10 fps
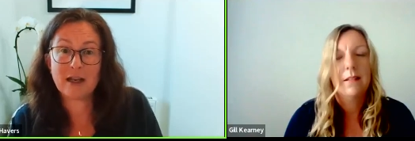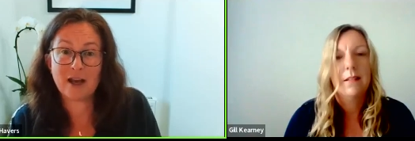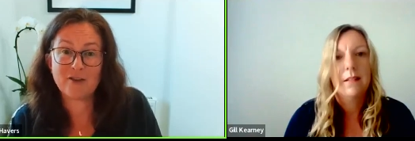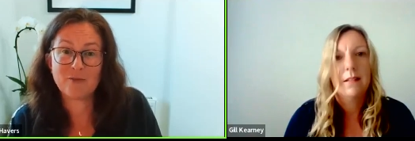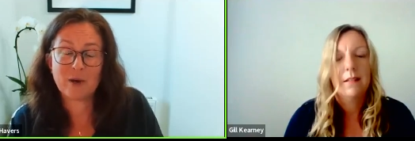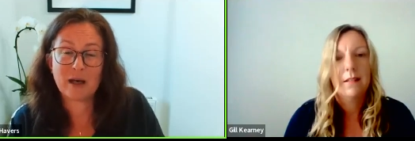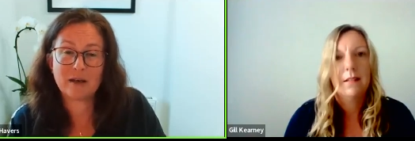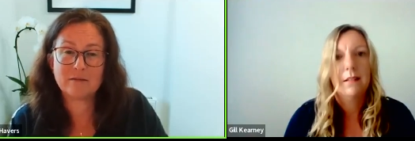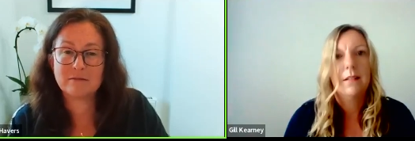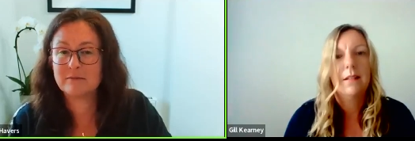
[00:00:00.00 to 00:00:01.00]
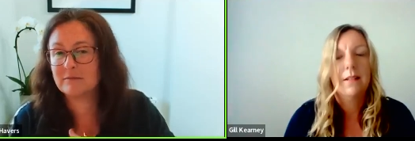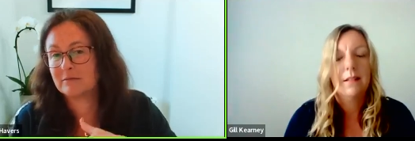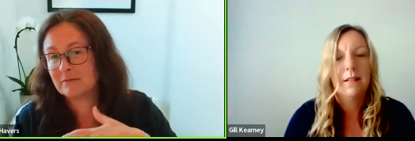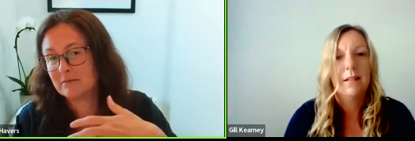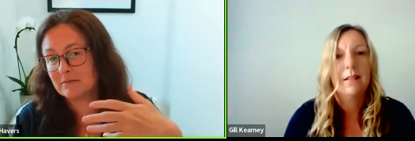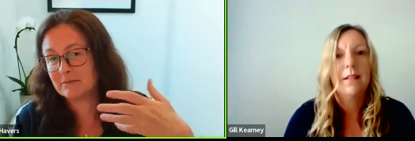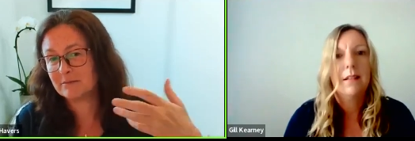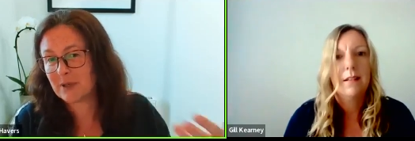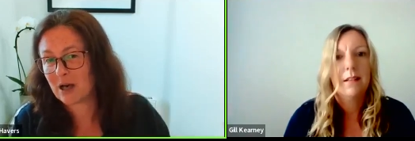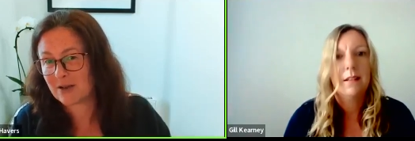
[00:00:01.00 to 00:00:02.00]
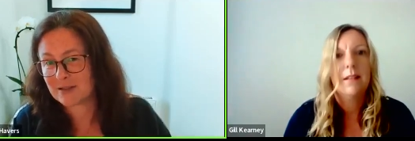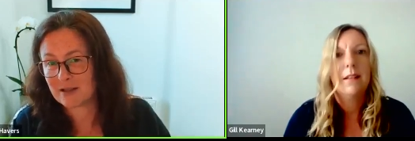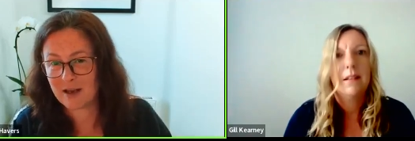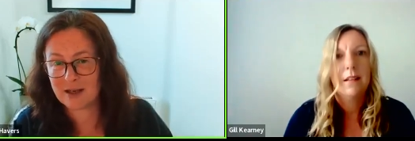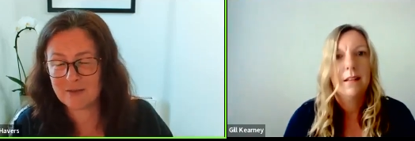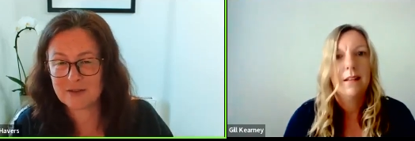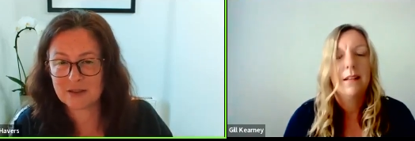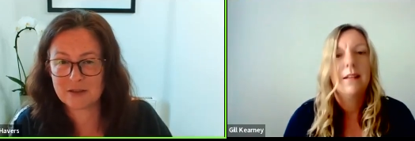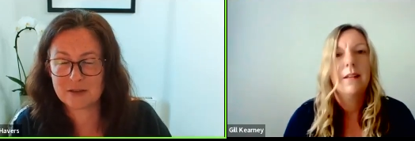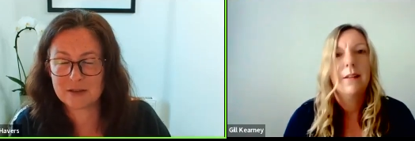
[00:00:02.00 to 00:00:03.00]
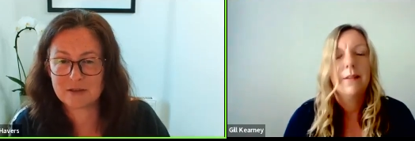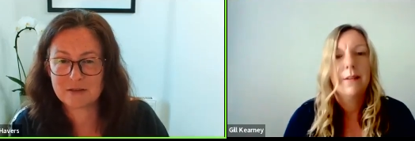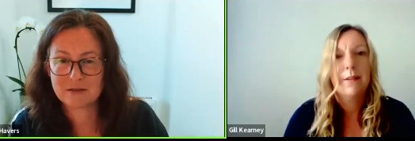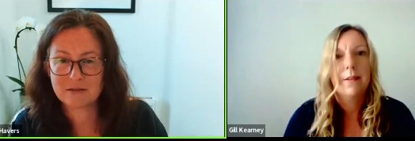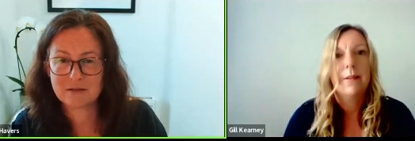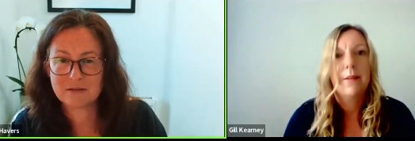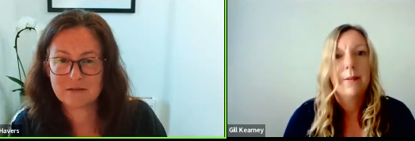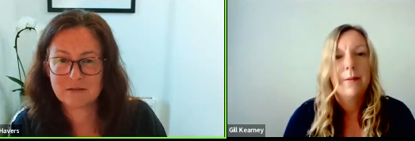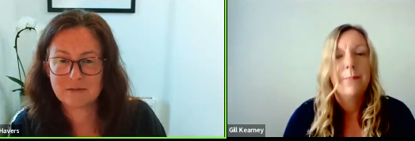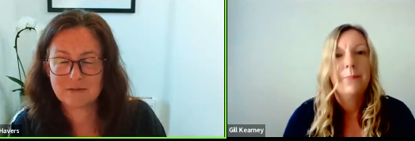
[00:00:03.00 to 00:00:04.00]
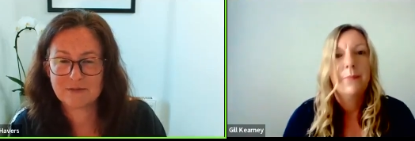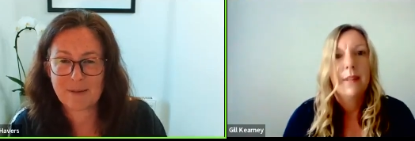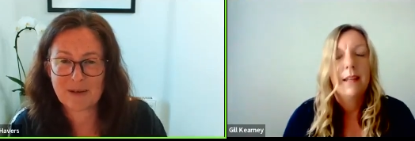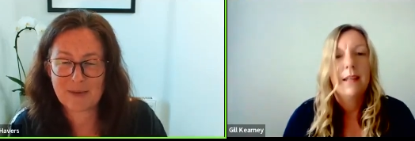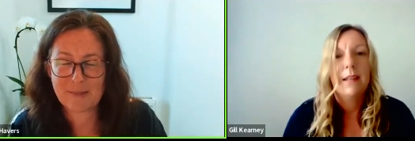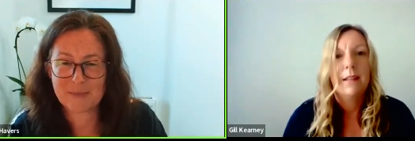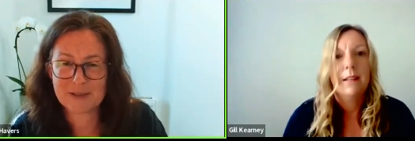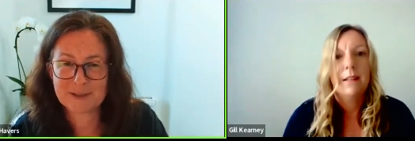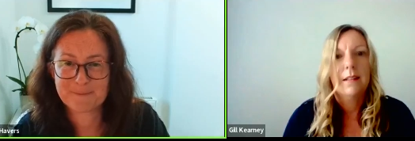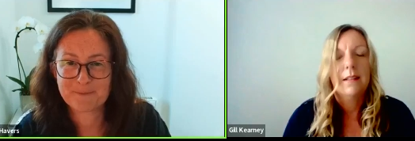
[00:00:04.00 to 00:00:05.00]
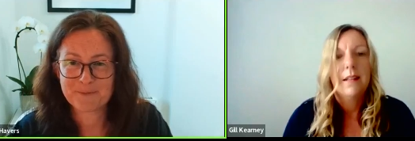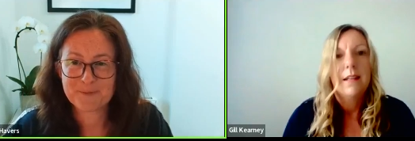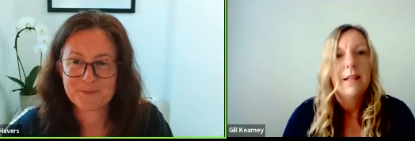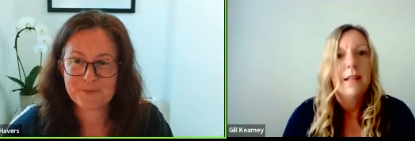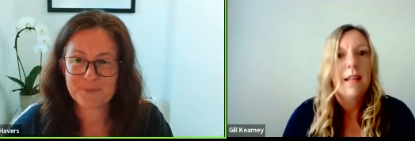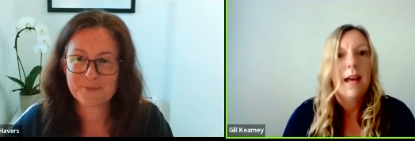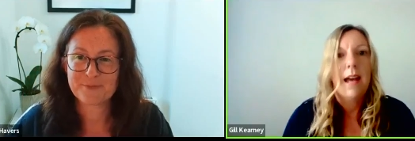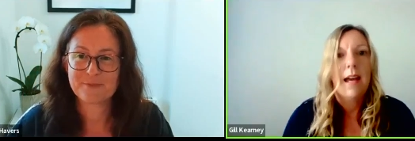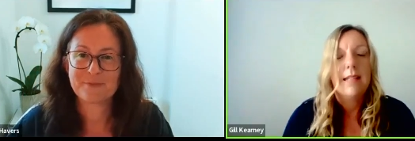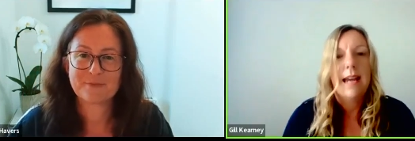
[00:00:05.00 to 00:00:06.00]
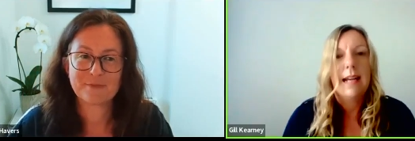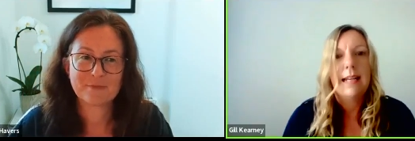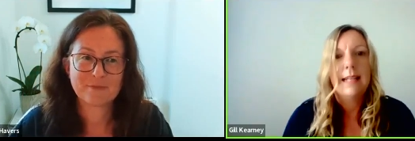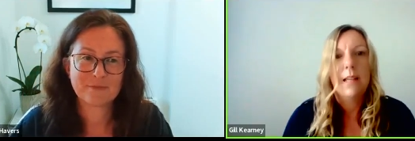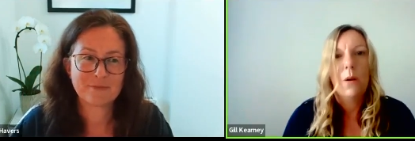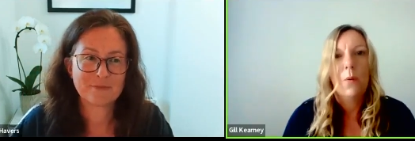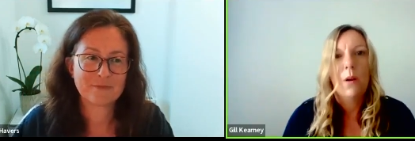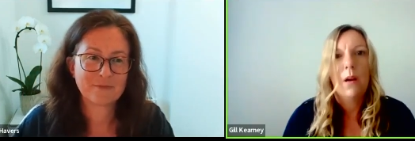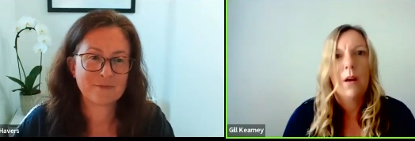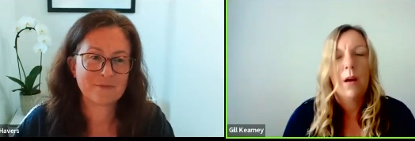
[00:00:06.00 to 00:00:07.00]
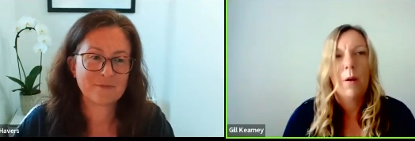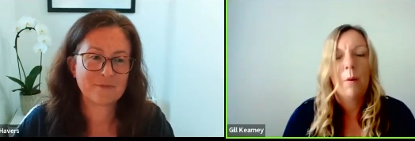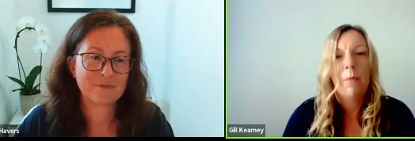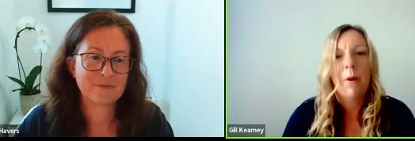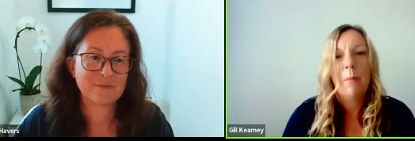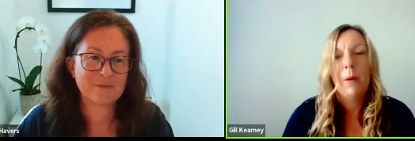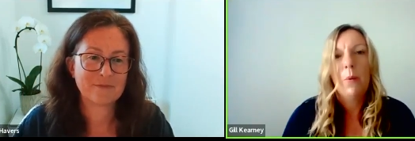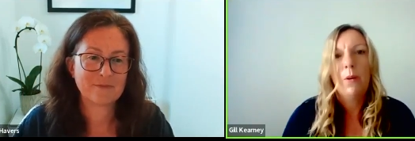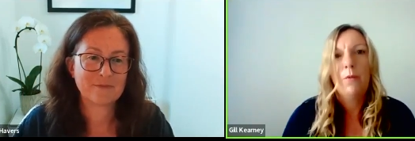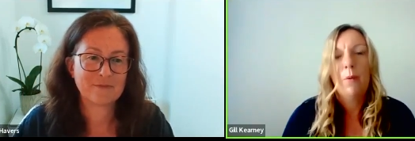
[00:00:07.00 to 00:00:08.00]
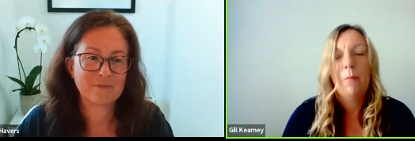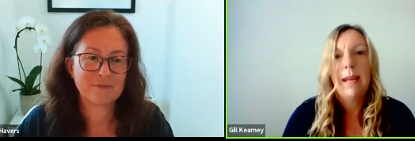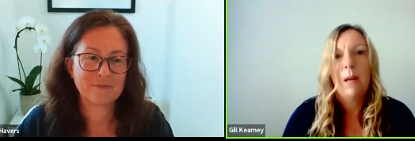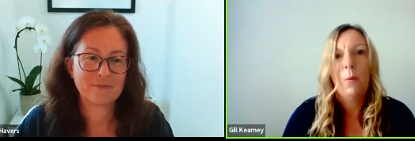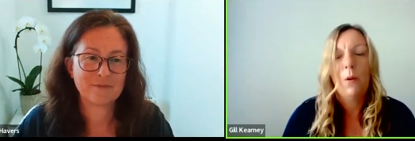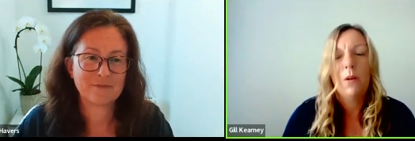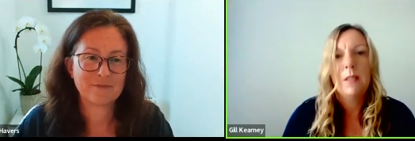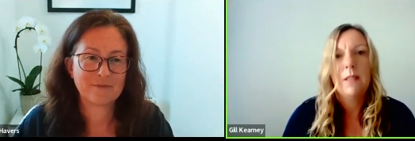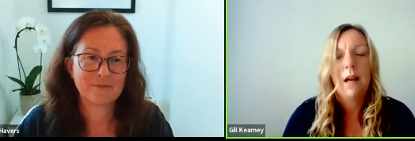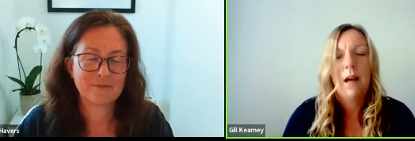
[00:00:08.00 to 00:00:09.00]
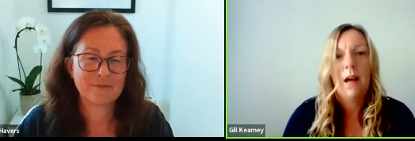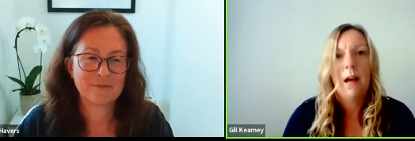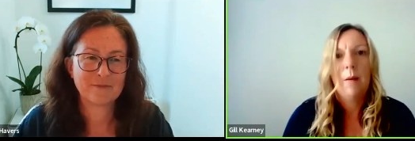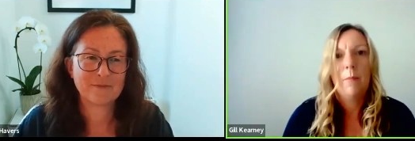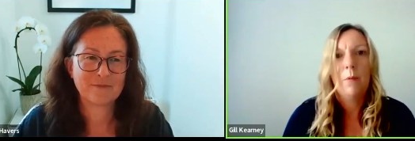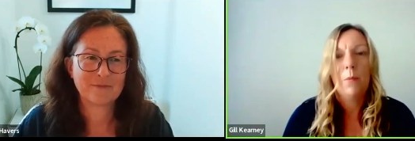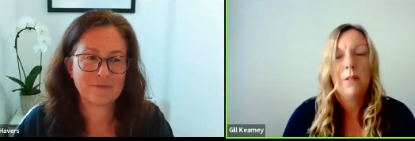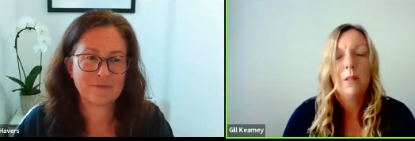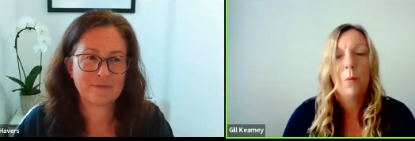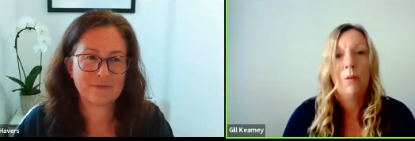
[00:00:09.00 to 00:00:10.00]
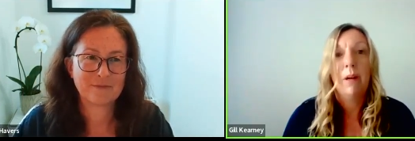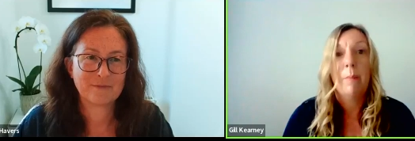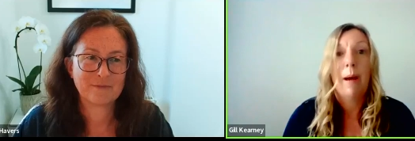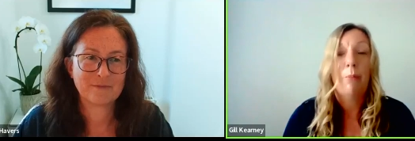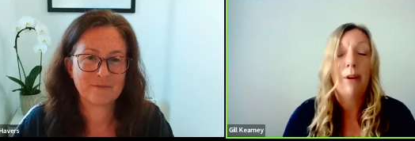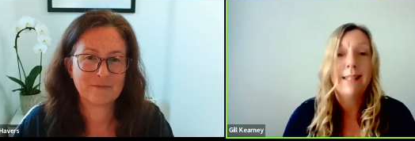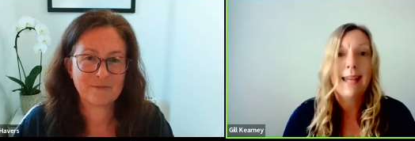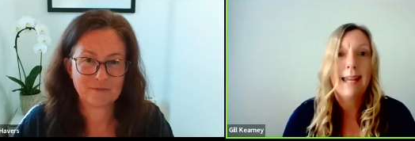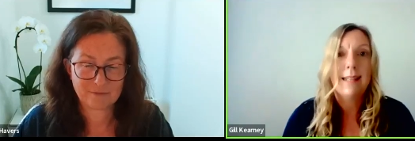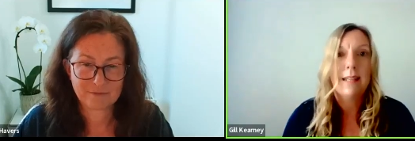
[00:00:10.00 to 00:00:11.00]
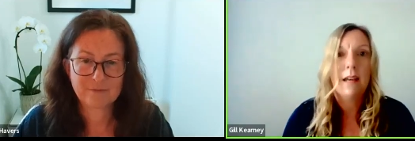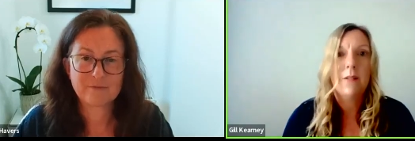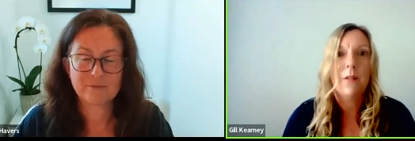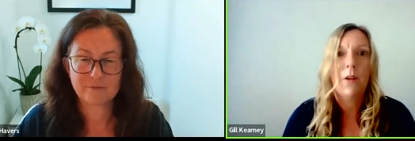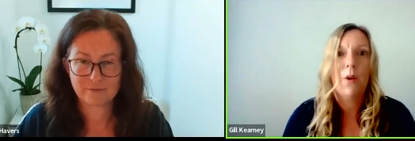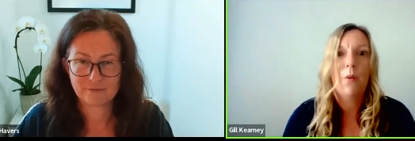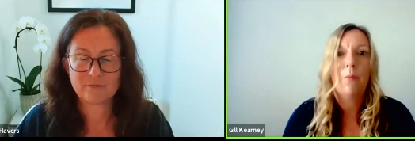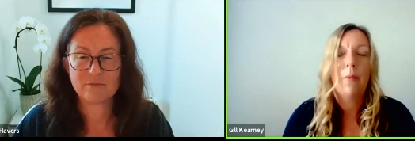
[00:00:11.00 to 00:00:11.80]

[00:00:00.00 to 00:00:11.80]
Speaker 1: life but past lives and family members yeah,
Speaker 2: exactly. So uh, a, a, big one for me was um, was the worry about breast cancer. So